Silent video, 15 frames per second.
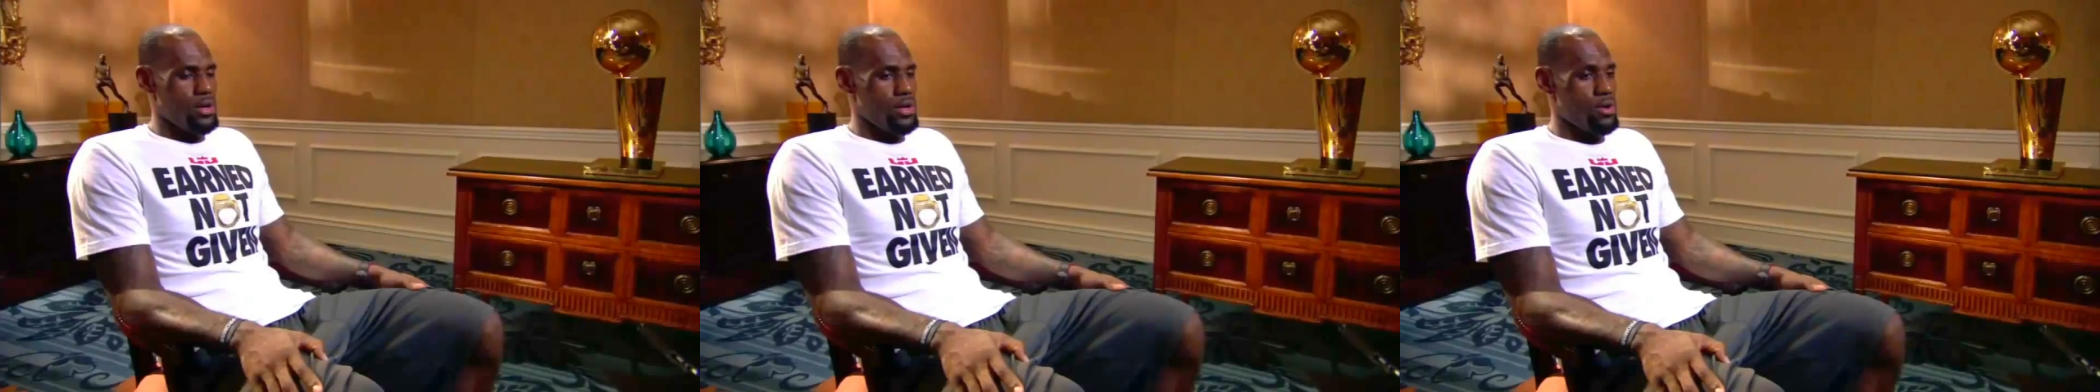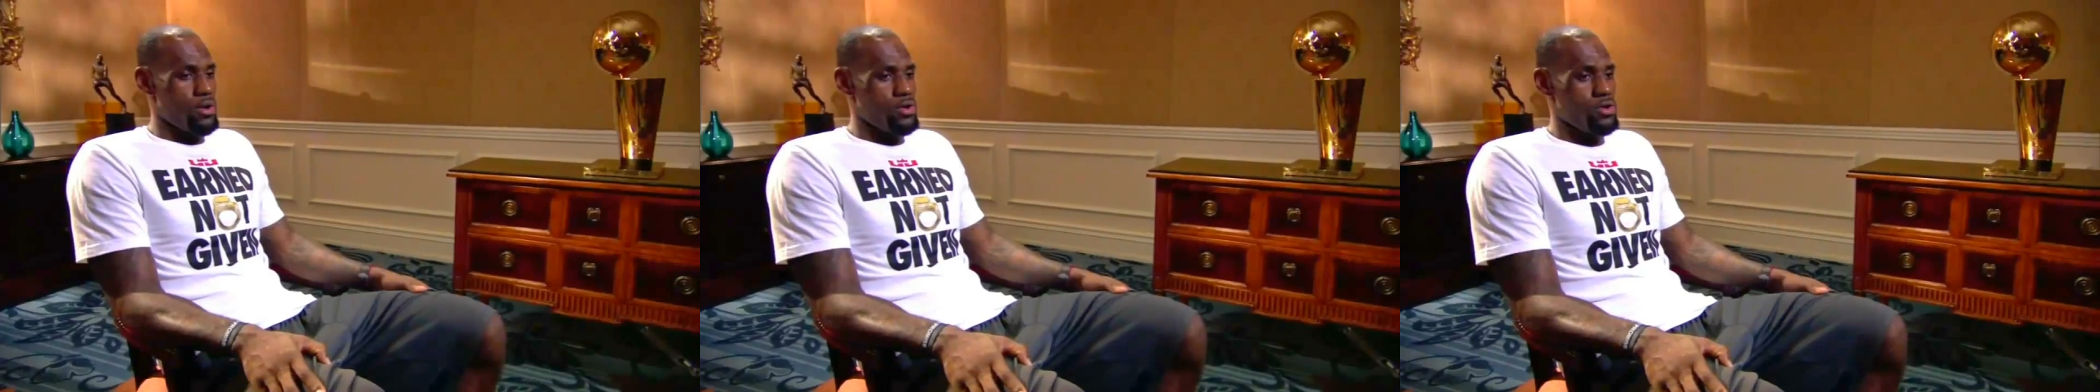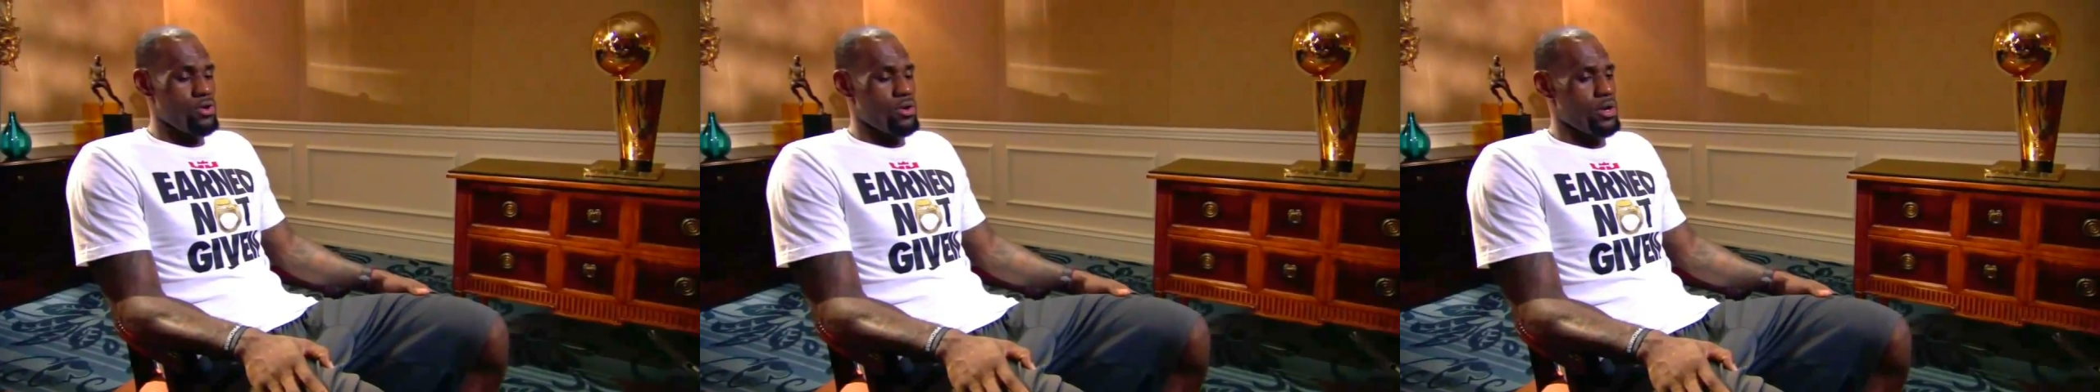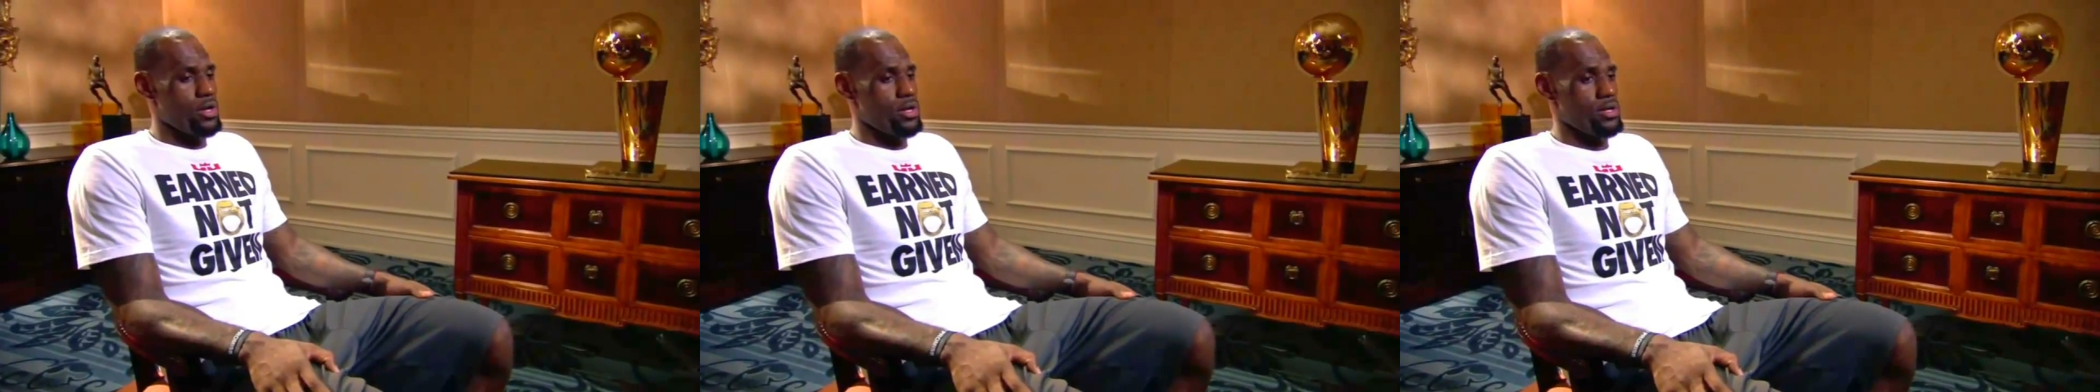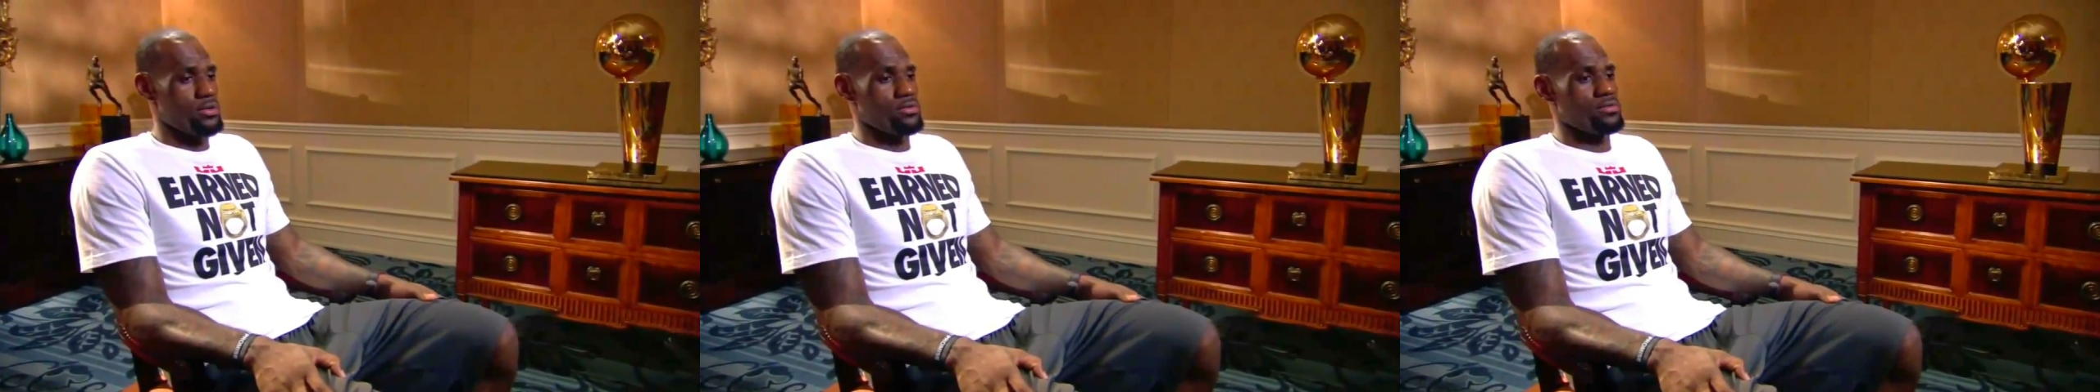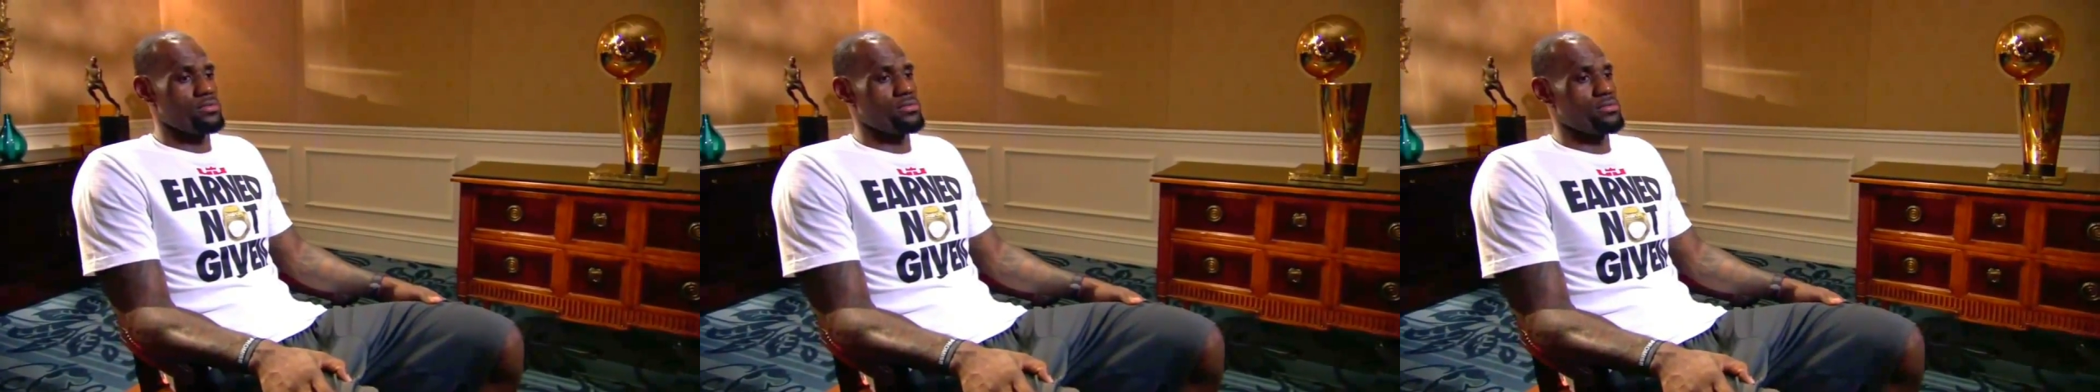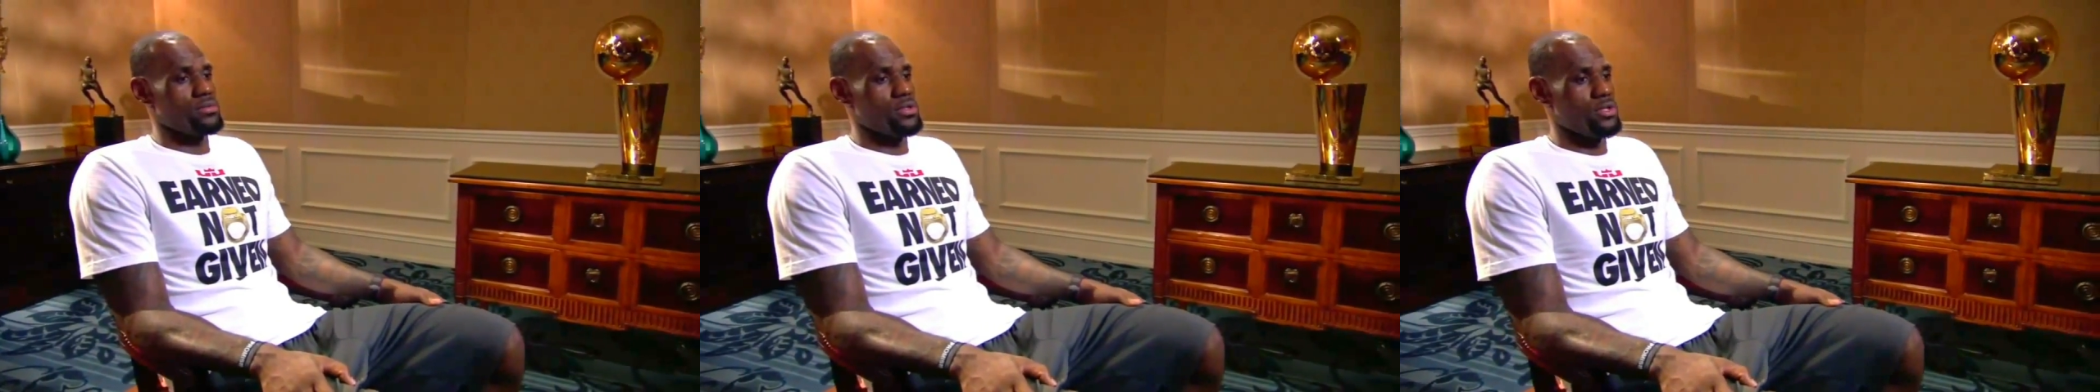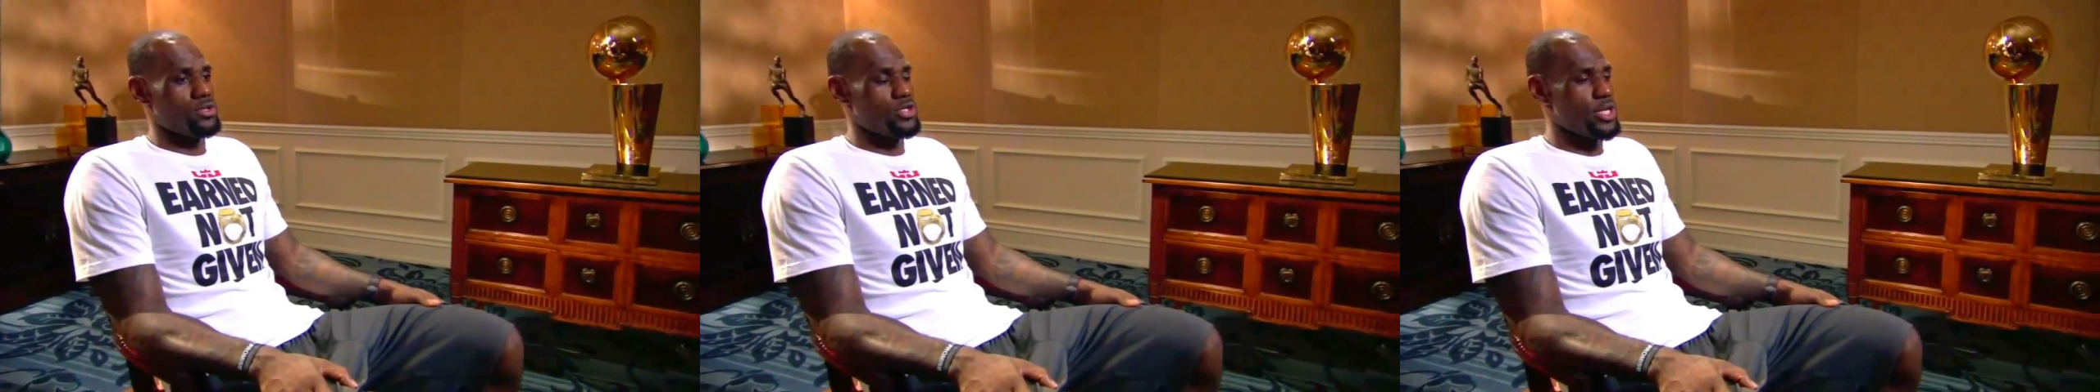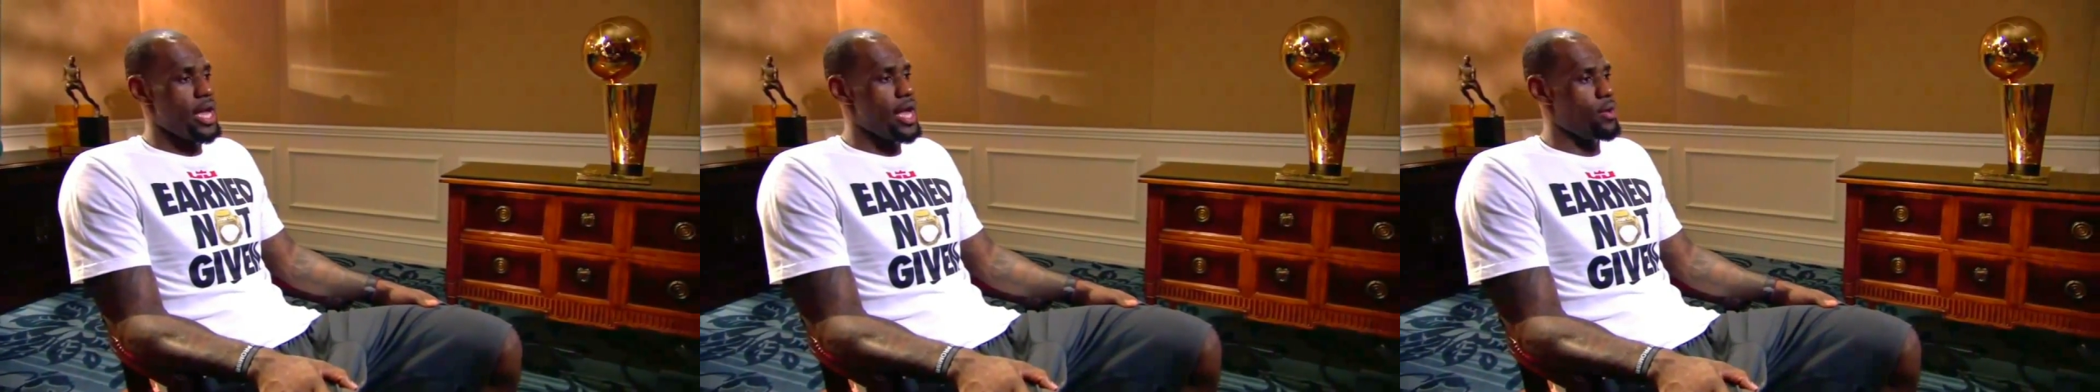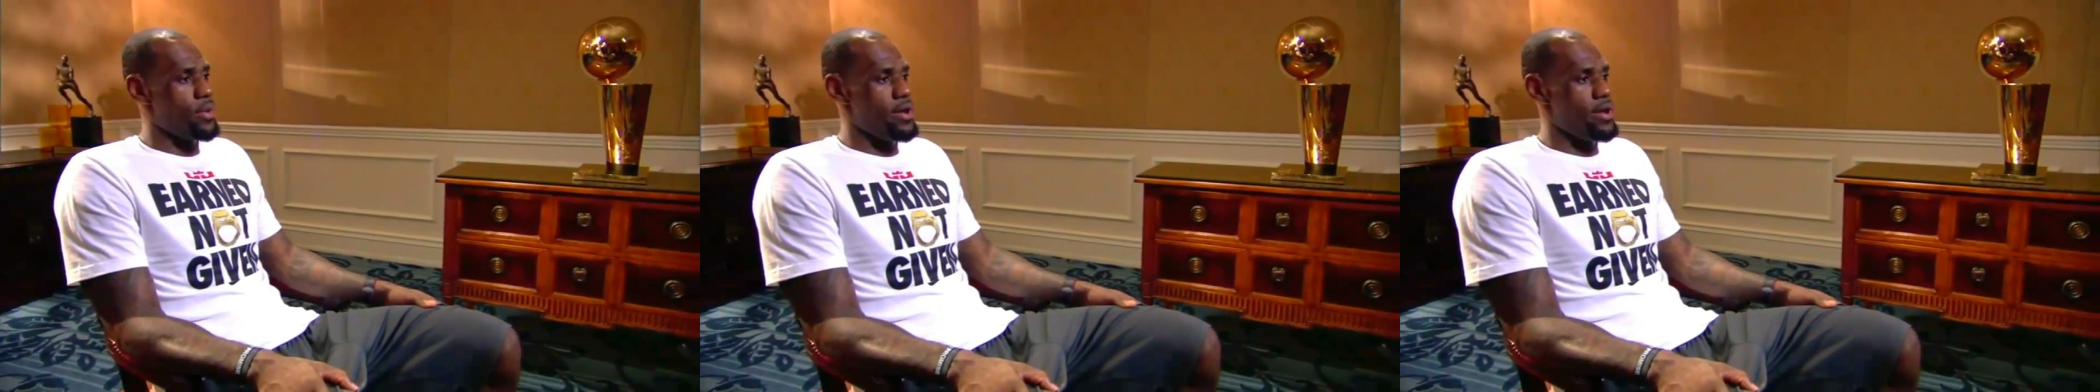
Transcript: and are you going to shy